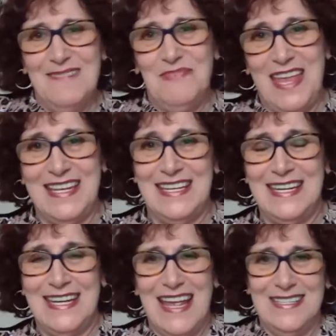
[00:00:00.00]
and
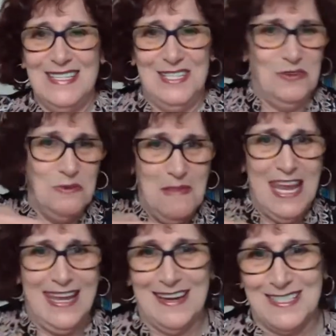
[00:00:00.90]
He
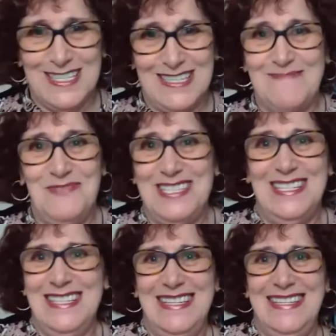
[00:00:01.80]
zooms in on some
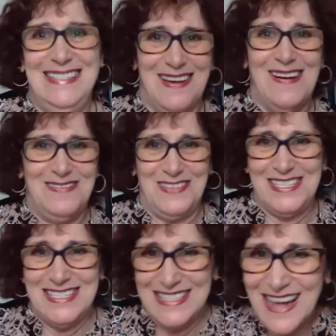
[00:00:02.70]
stuff,
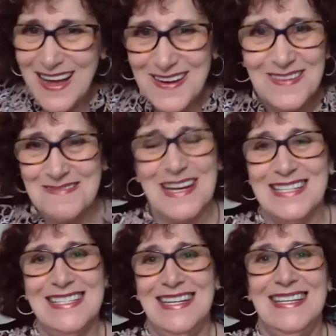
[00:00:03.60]
it's not
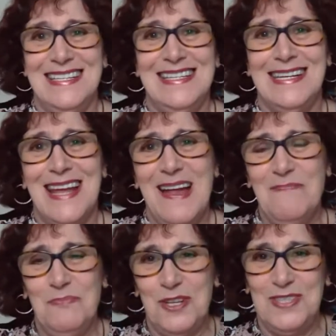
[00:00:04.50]
always easy,
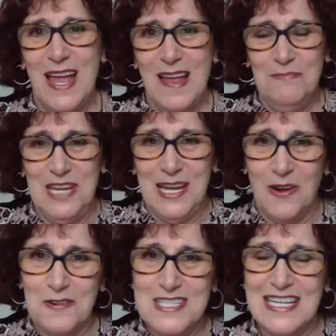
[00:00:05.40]
but
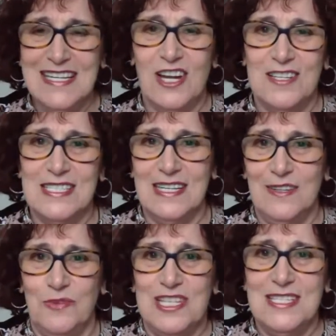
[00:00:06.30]
because He does
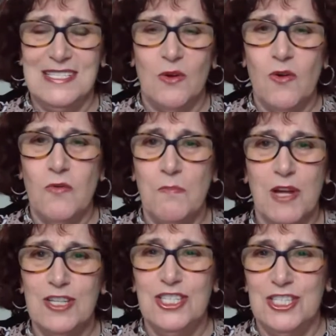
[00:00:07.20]
it with so
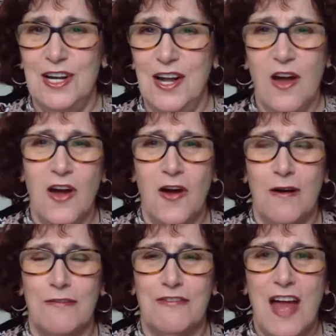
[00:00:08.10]
much
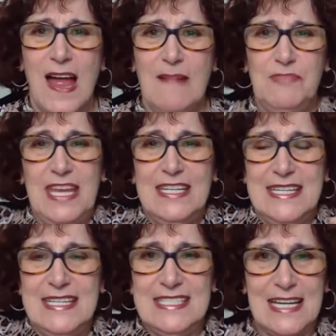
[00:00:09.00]
love, it
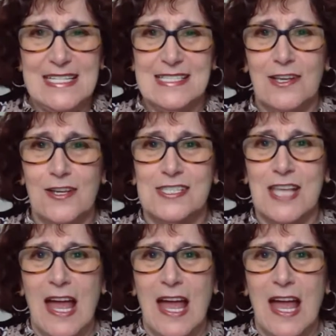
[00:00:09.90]
takes us